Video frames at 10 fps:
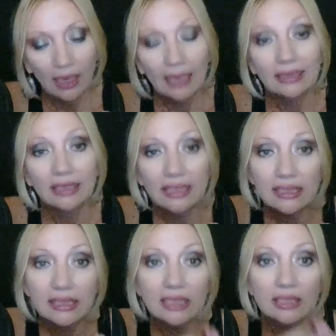
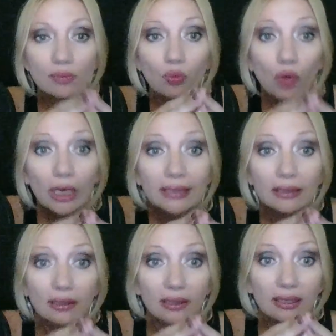This is what
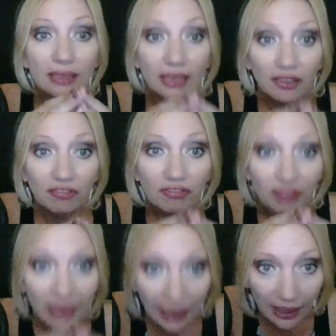give
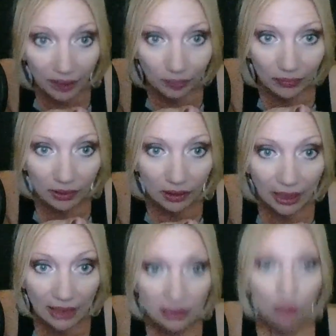them as a